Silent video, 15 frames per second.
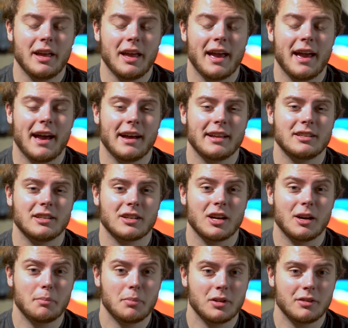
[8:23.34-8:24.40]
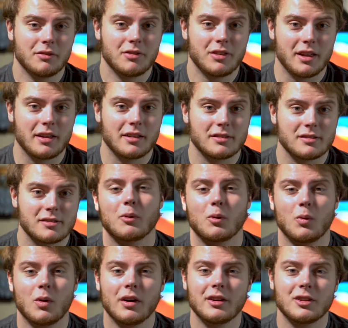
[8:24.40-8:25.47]
at a couple of things. Number
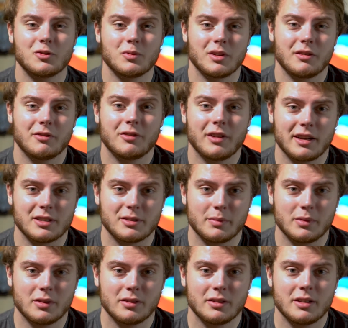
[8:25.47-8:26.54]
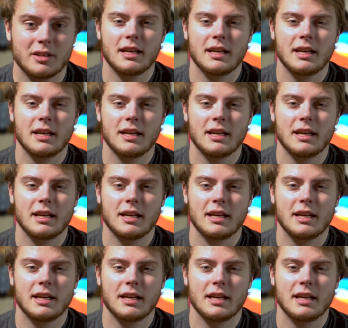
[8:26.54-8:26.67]
one, it's really flexible.